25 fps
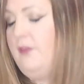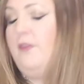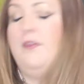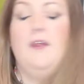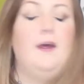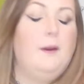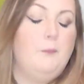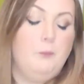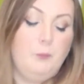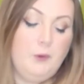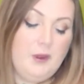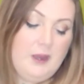
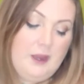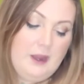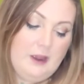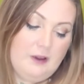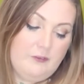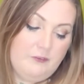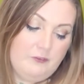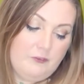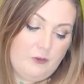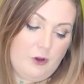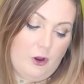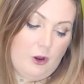Then we
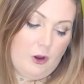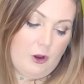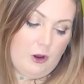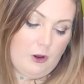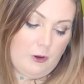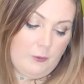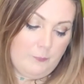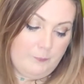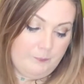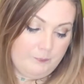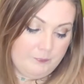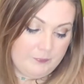have
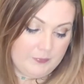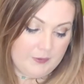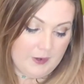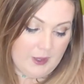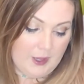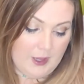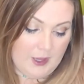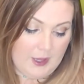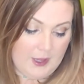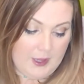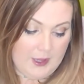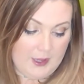got
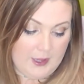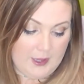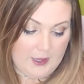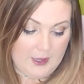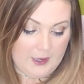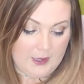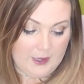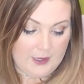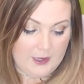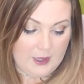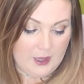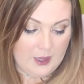
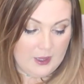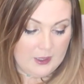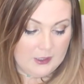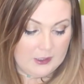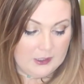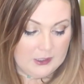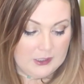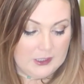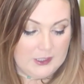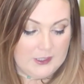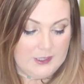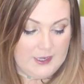a
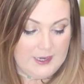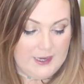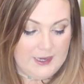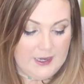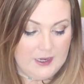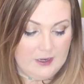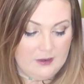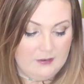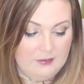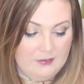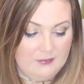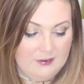
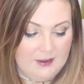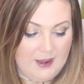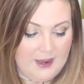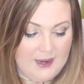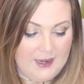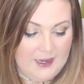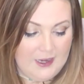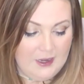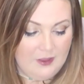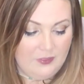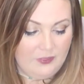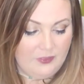Clinique
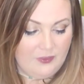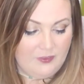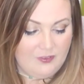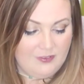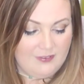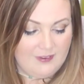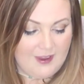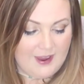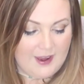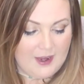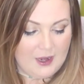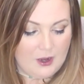Take the
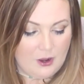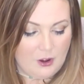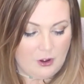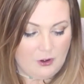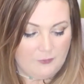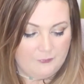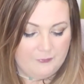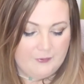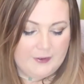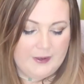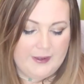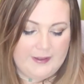Day
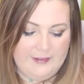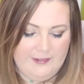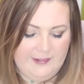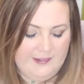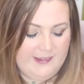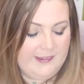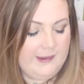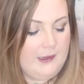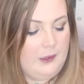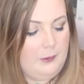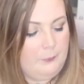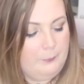Off
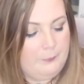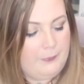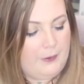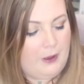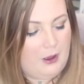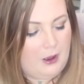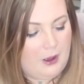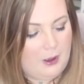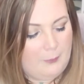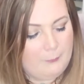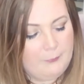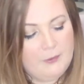Cleansing
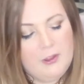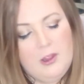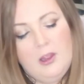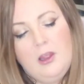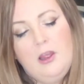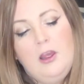Balm